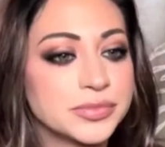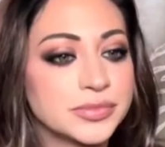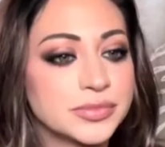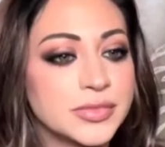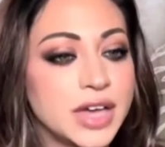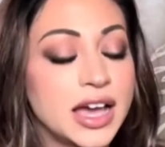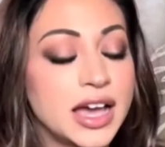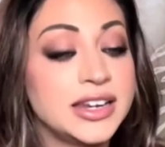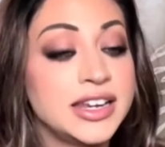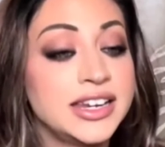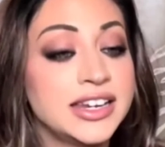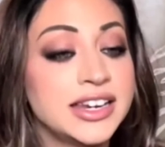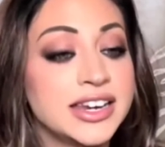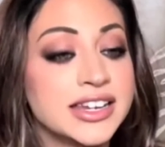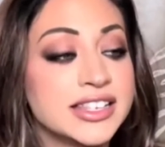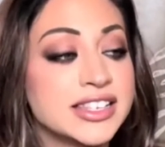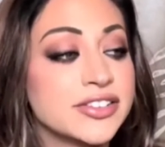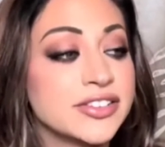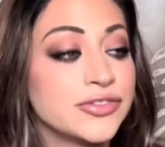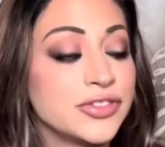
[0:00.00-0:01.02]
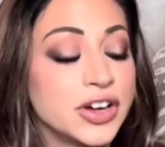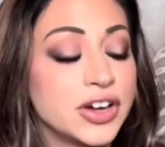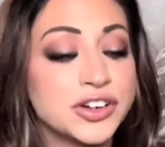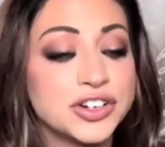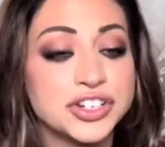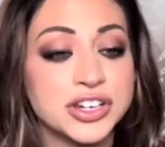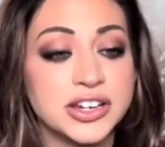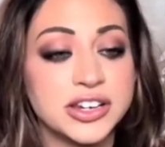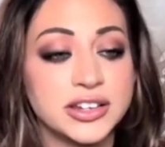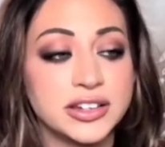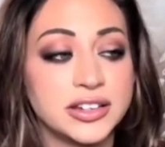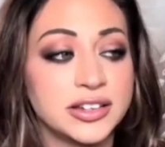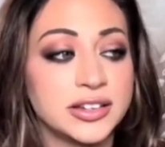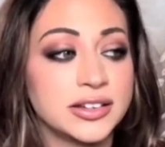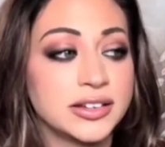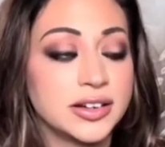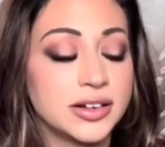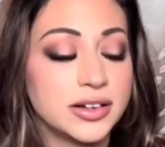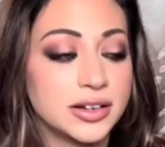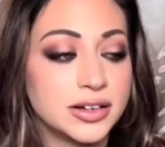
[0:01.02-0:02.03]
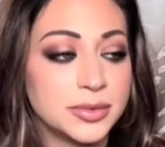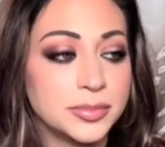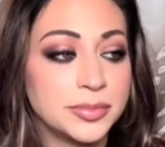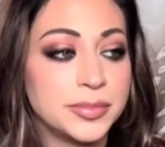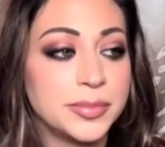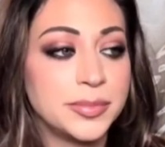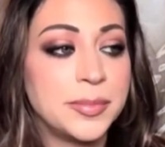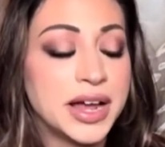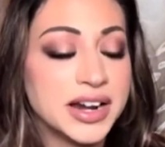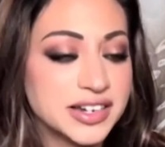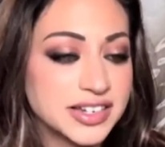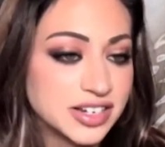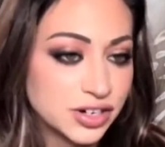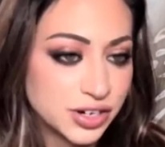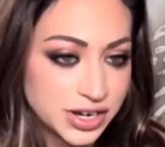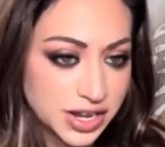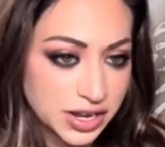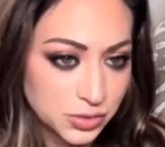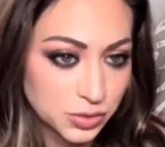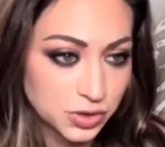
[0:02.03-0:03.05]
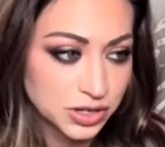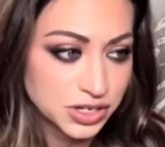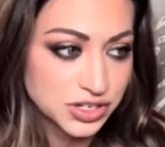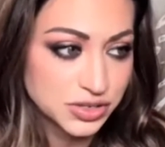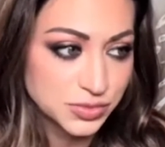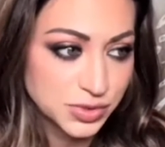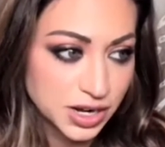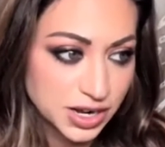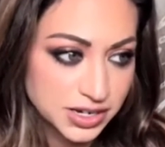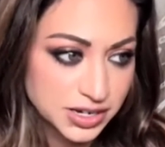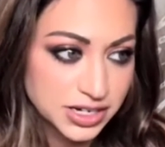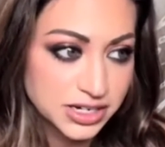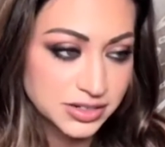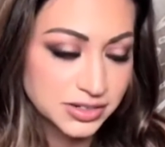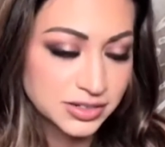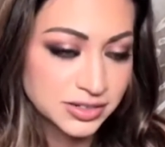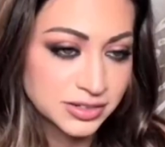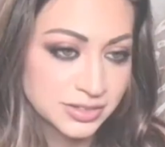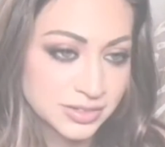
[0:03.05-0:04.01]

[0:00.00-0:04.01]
I need it as a functioning monetary network is what I need.